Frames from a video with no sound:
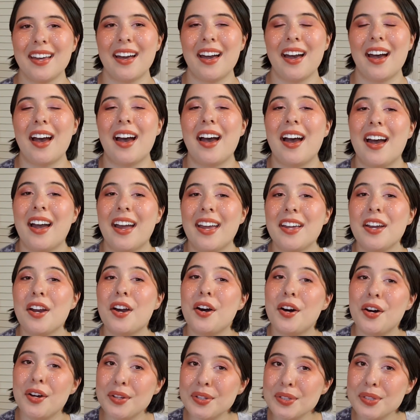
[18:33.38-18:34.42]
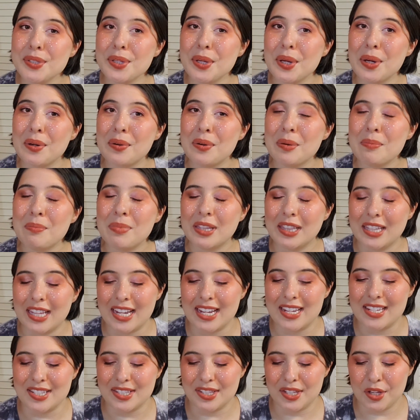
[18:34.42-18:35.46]
I also
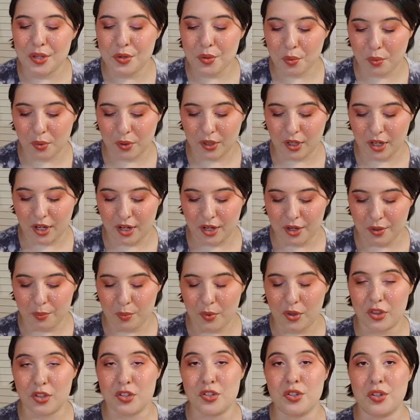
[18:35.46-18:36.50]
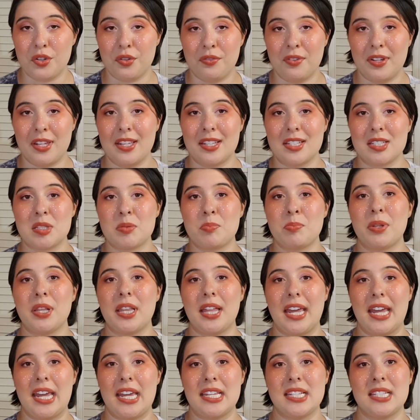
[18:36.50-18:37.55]
placed an order with Juvia's
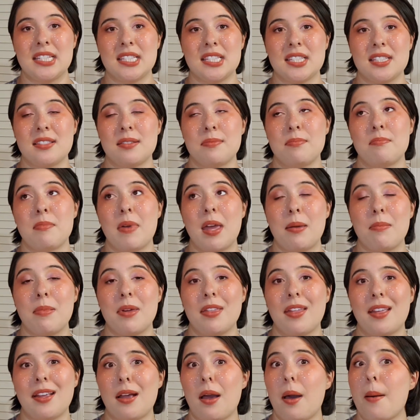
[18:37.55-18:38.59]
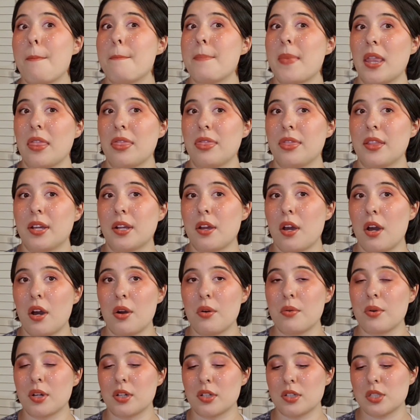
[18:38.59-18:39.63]
Place maybe like a month ago
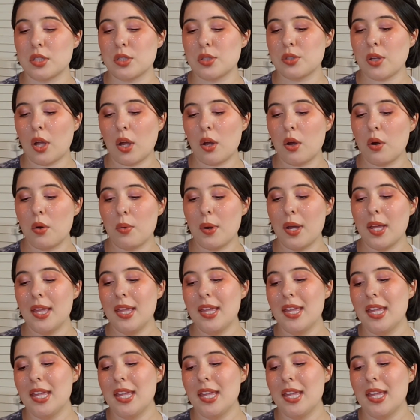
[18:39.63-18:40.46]
or so.